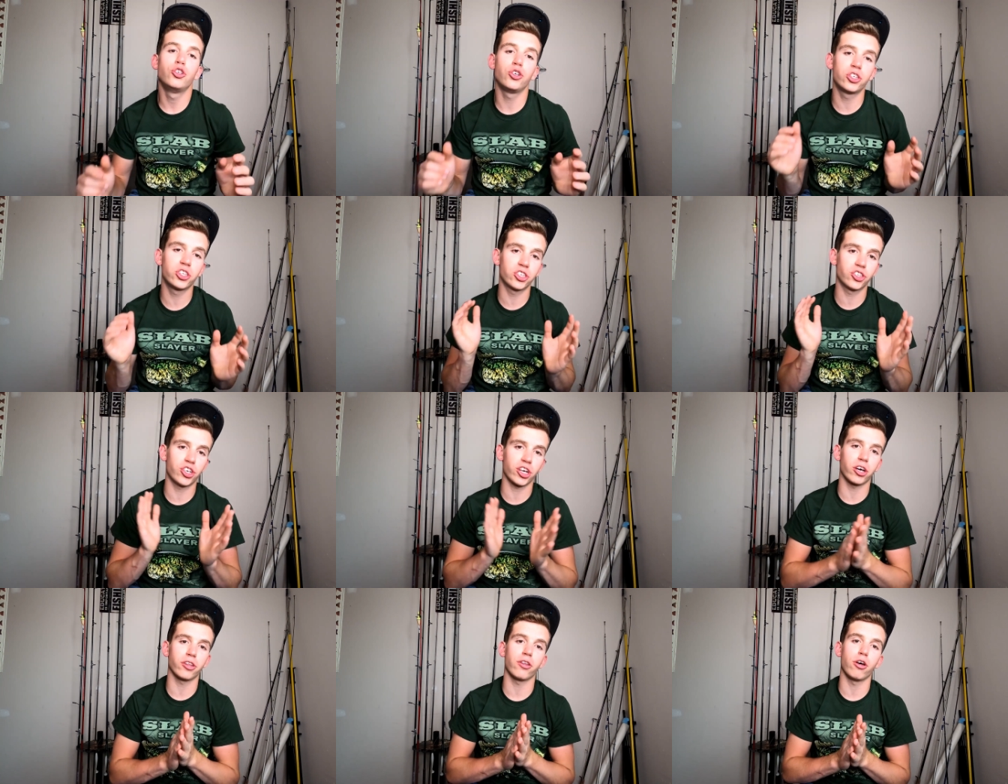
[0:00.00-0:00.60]
So you
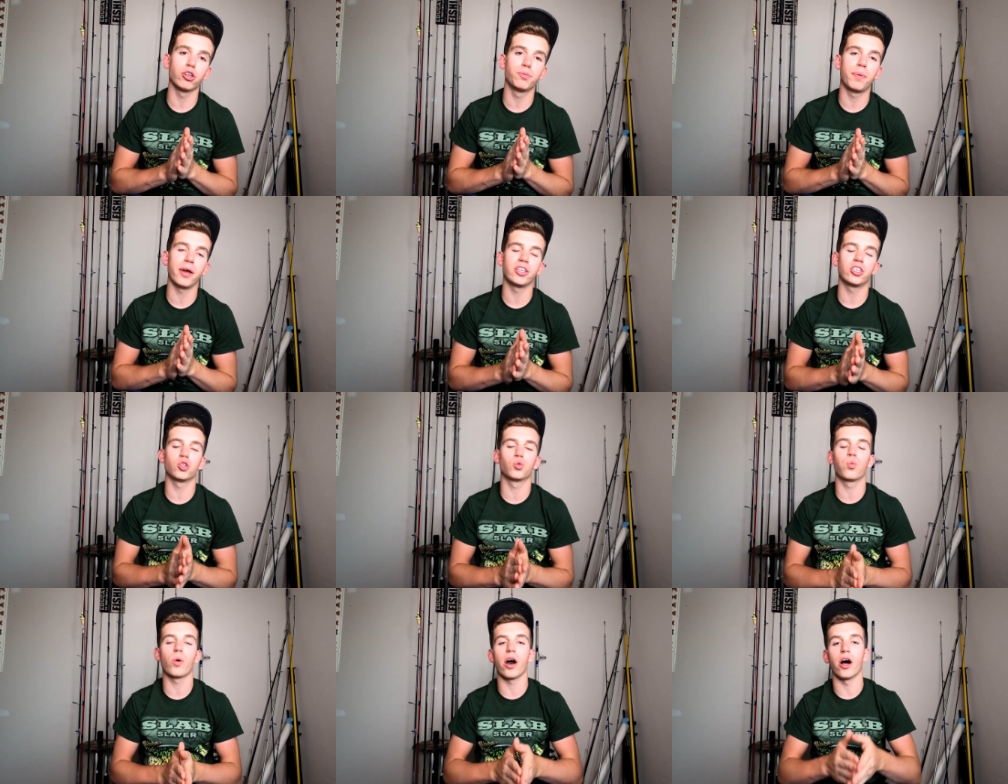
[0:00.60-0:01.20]
guys can check out those
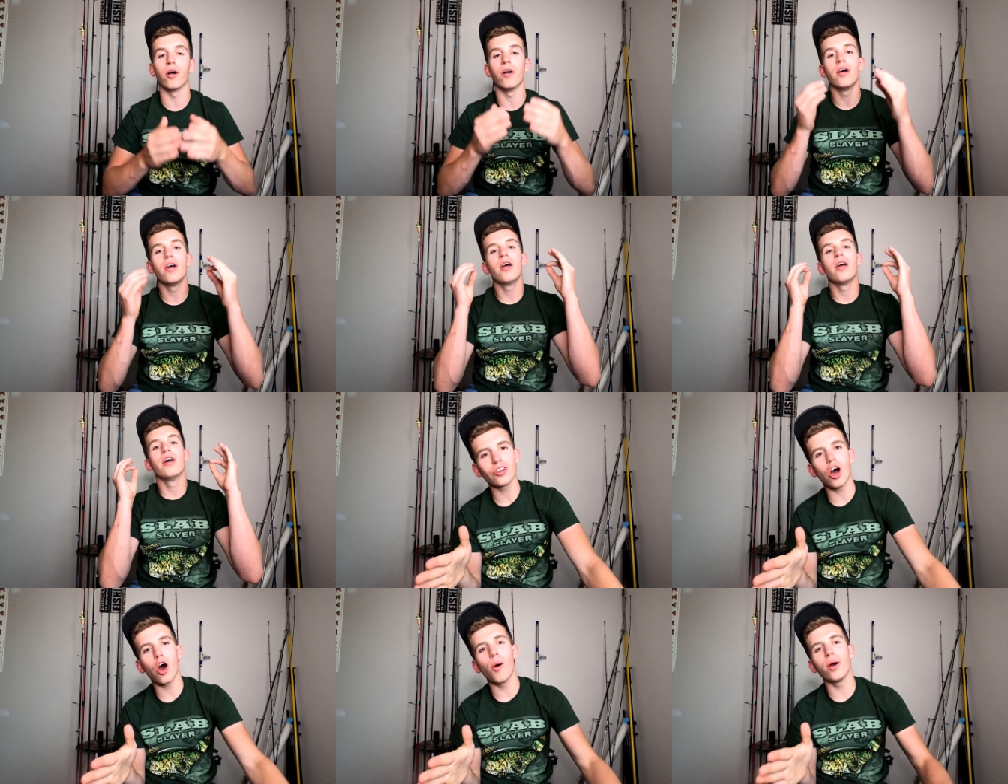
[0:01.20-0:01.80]
baits as well.
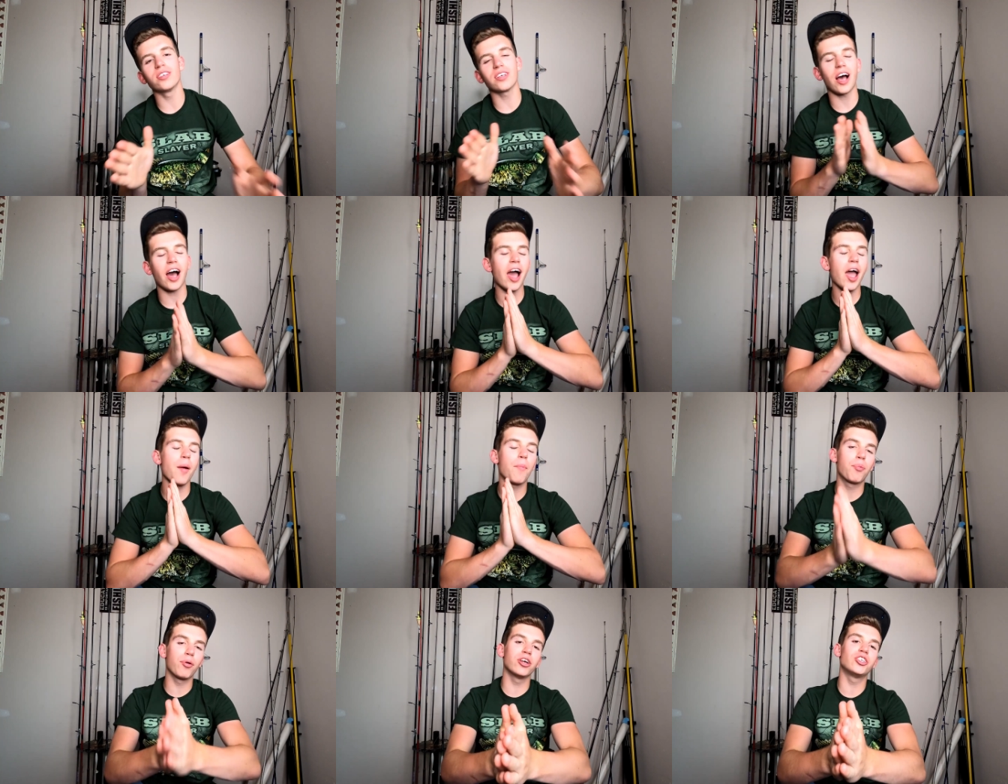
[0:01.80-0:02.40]
As always,
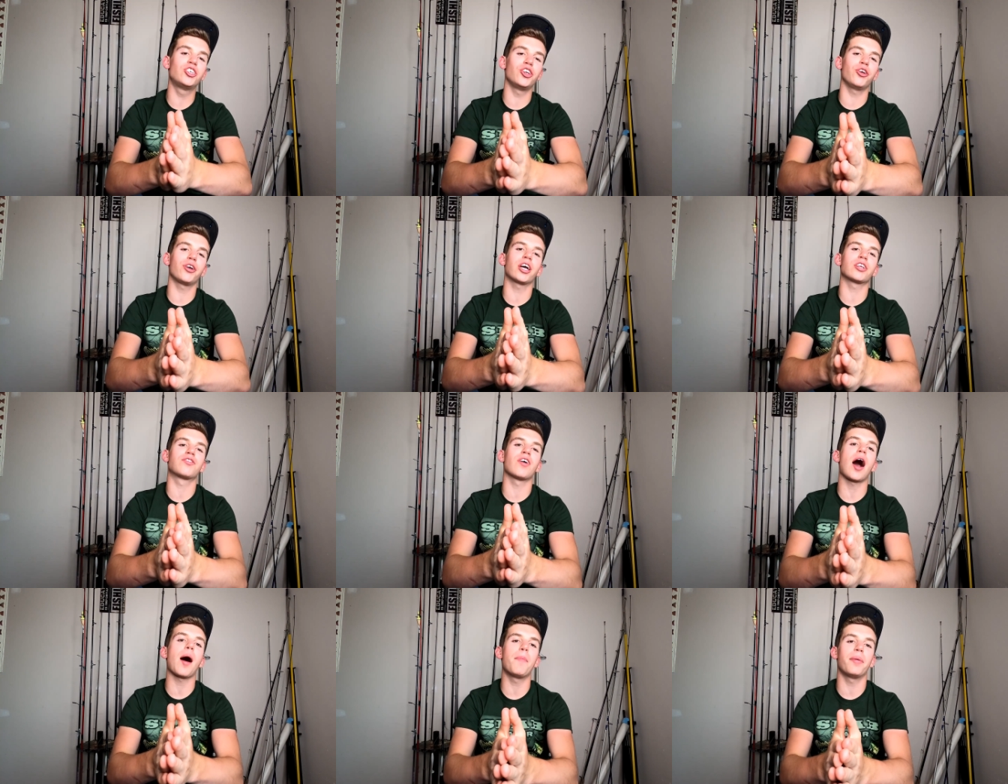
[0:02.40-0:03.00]
I appreciate
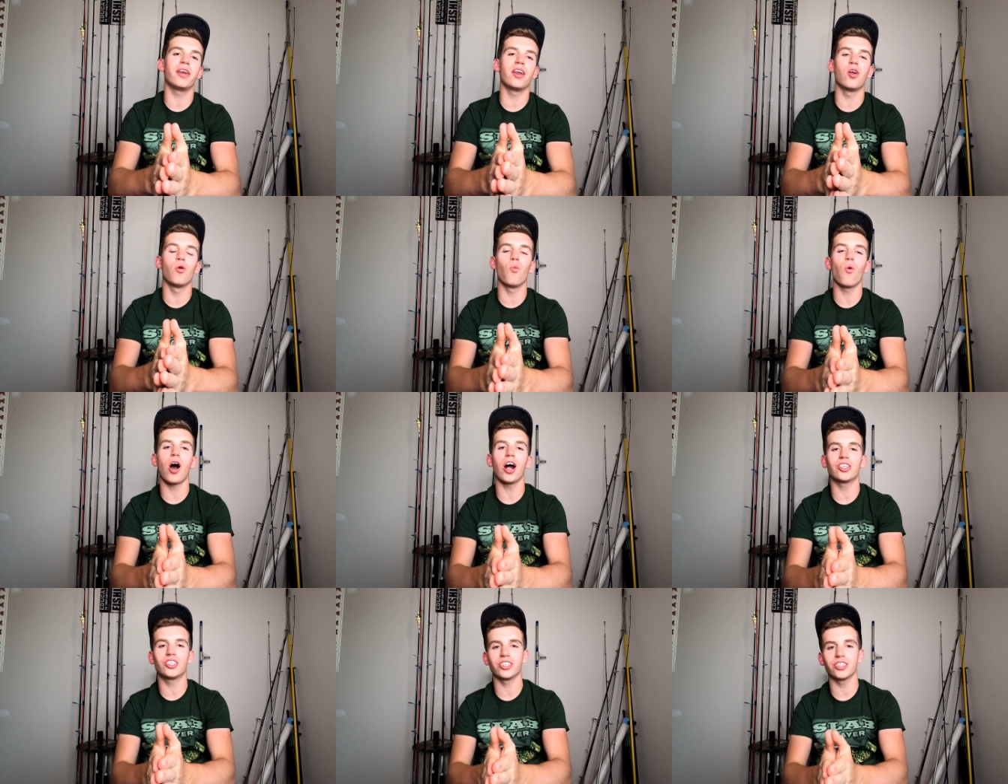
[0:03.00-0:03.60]
you guys for hopping in
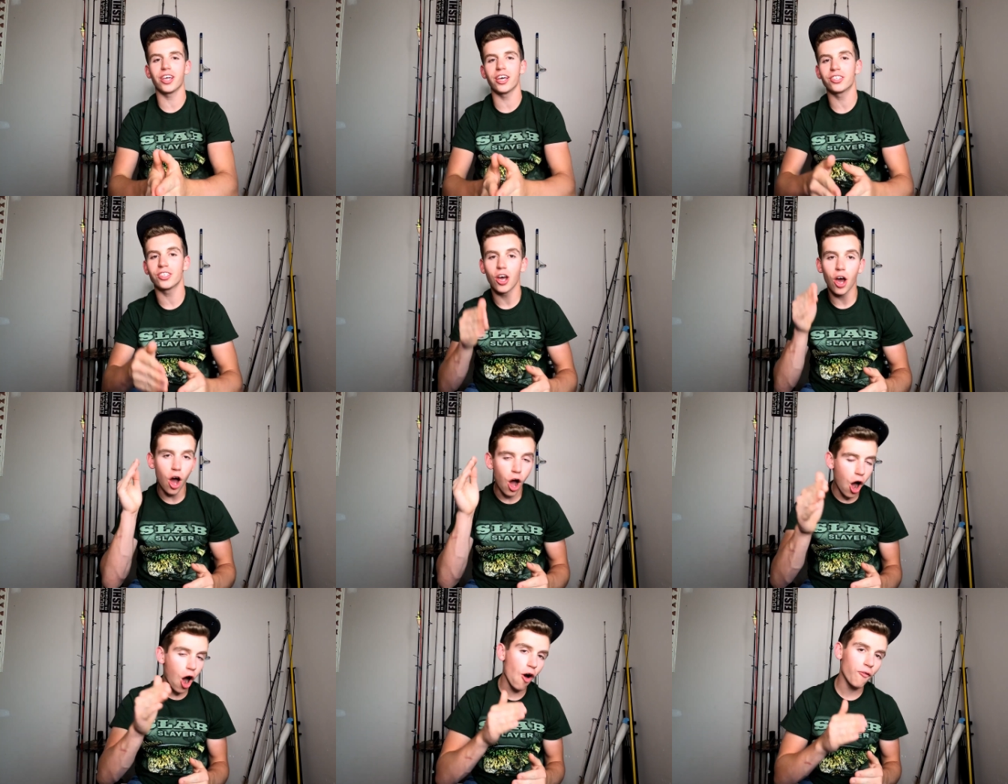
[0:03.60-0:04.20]
and watching
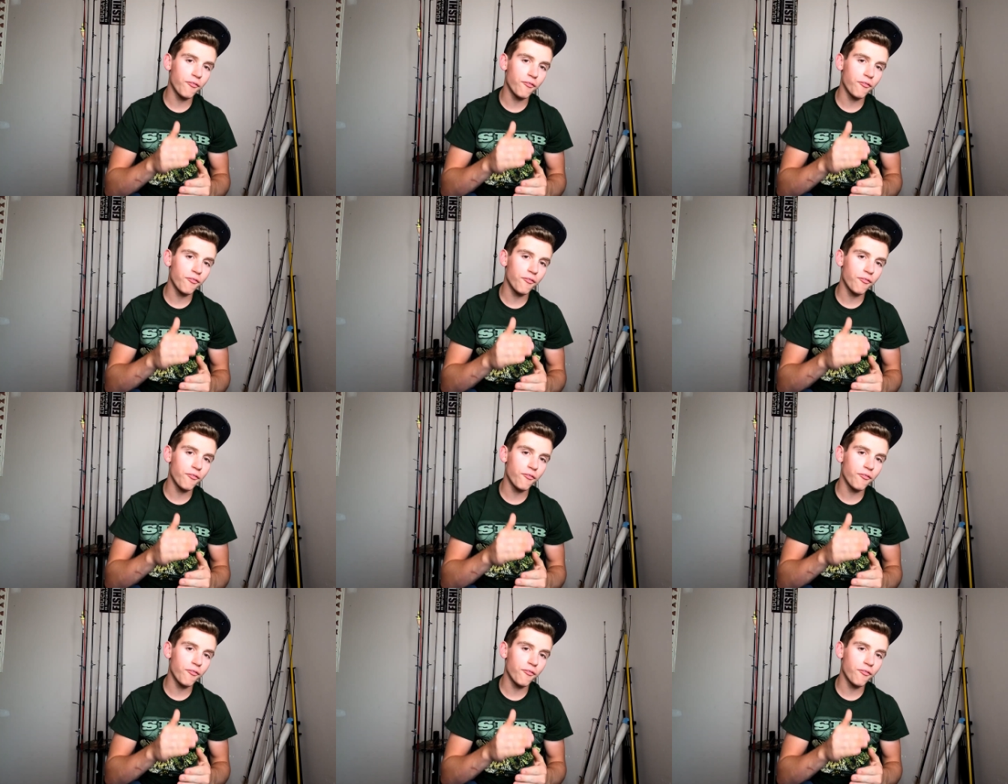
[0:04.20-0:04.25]
this.